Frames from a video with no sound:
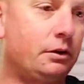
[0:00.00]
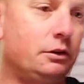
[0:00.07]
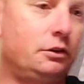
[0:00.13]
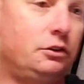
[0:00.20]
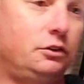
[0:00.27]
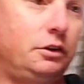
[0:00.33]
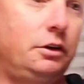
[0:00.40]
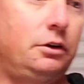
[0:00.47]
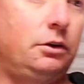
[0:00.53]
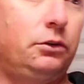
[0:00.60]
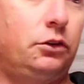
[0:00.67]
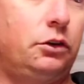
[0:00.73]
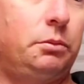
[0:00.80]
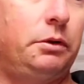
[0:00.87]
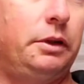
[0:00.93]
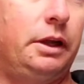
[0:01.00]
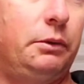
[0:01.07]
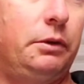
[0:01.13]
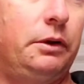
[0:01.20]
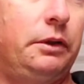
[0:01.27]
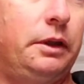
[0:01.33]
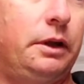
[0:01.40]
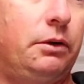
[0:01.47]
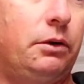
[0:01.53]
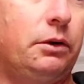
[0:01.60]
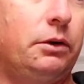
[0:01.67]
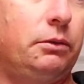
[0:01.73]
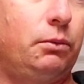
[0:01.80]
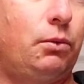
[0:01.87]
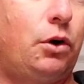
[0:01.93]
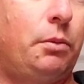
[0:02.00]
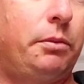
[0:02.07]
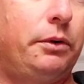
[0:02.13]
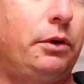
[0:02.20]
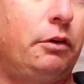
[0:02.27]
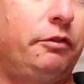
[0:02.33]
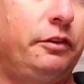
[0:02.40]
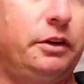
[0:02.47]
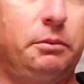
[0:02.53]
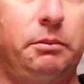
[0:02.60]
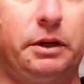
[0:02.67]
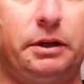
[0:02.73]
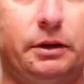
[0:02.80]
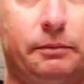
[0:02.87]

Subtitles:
sit it on top of that one now. I can wipe it off in a minute.